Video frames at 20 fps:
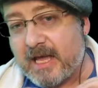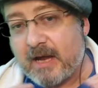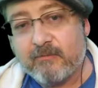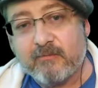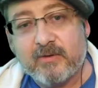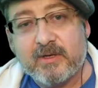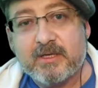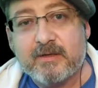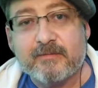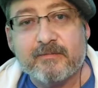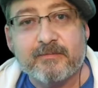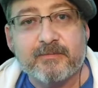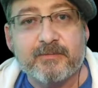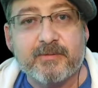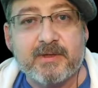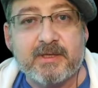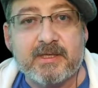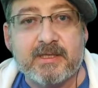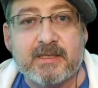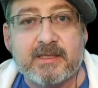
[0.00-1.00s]
got rid of
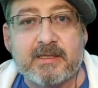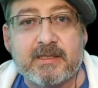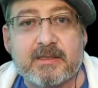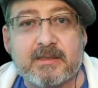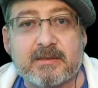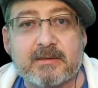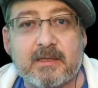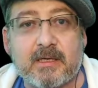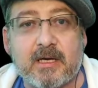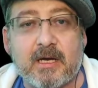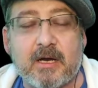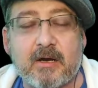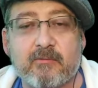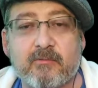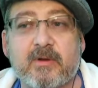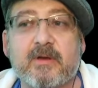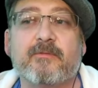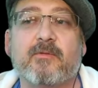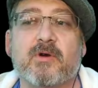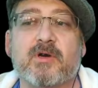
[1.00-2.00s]
the
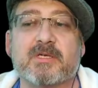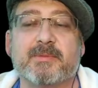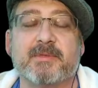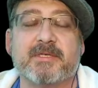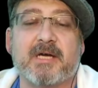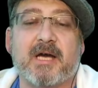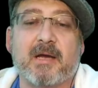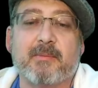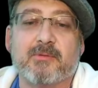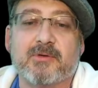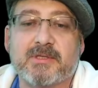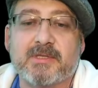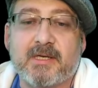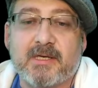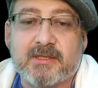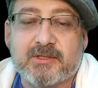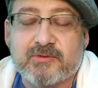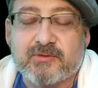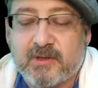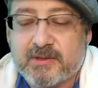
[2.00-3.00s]
reinforcement timers
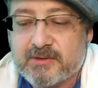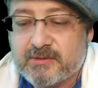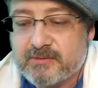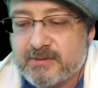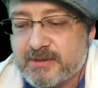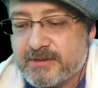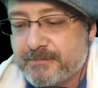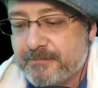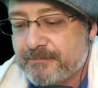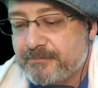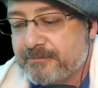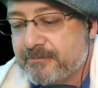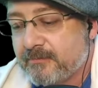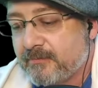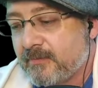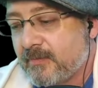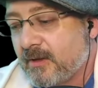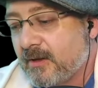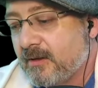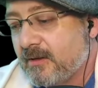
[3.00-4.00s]
on structures.
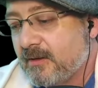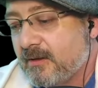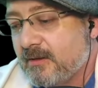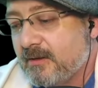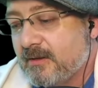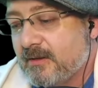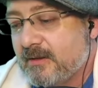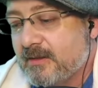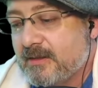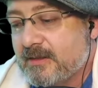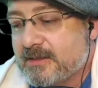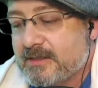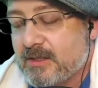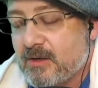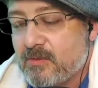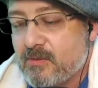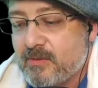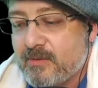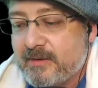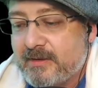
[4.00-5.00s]

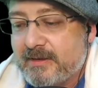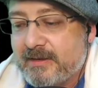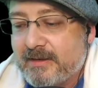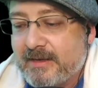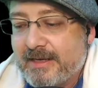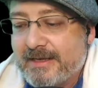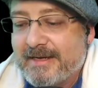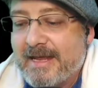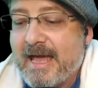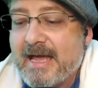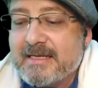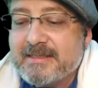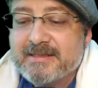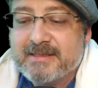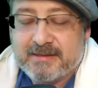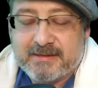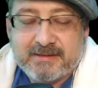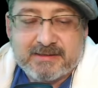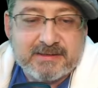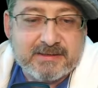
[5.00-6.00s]
So in
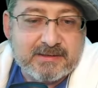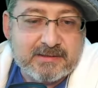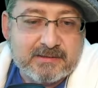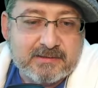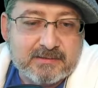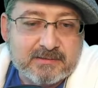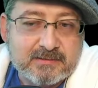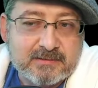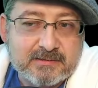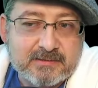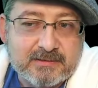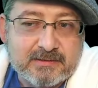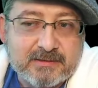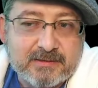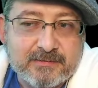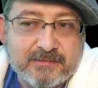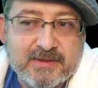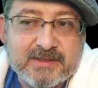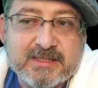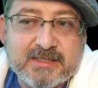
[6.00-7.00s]
essence,
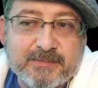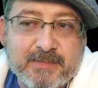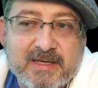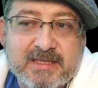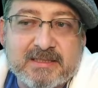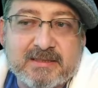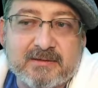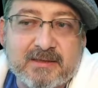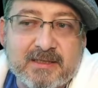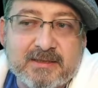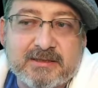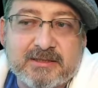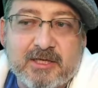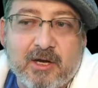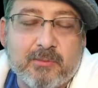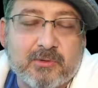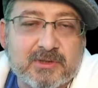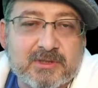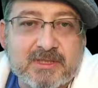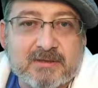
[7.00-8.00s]
this is basically a
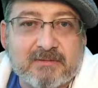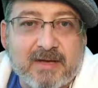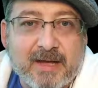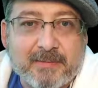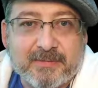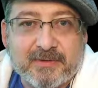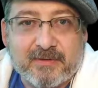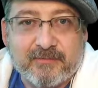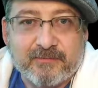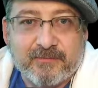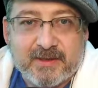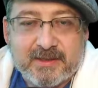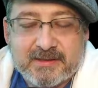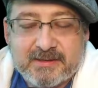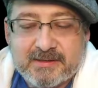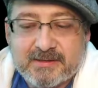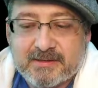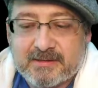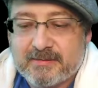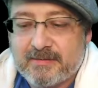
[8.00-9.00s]
double slap in the
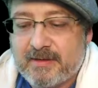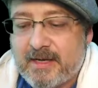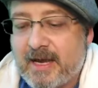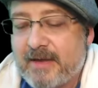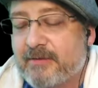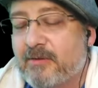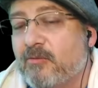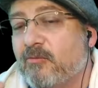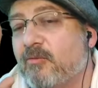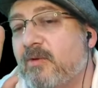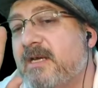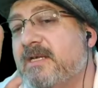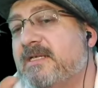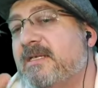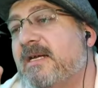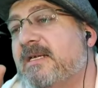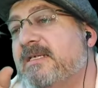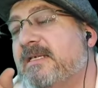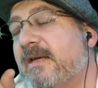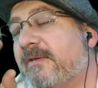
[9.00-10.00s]
face. And the
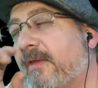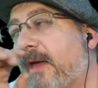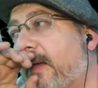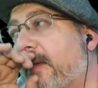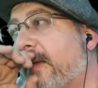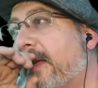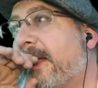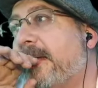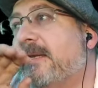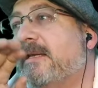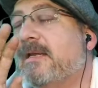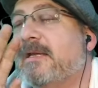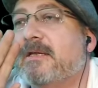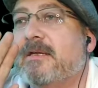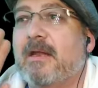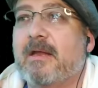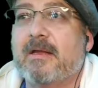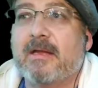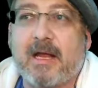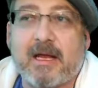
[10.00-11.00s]
reason I say that, and
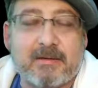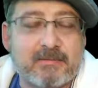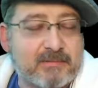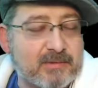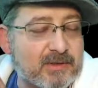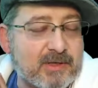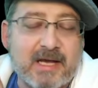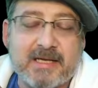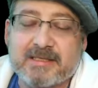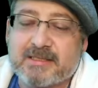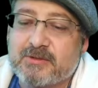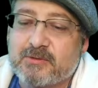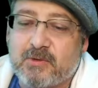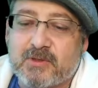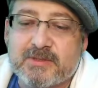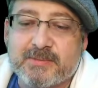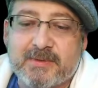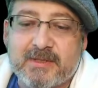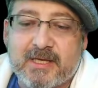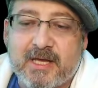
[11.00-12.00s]
you guys can
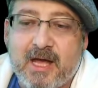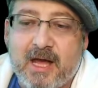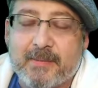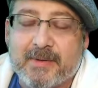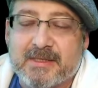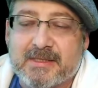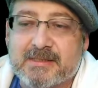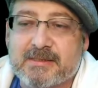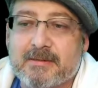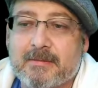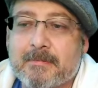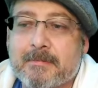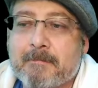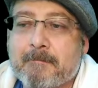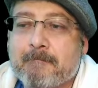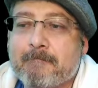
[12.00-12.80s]
torch me in the comments,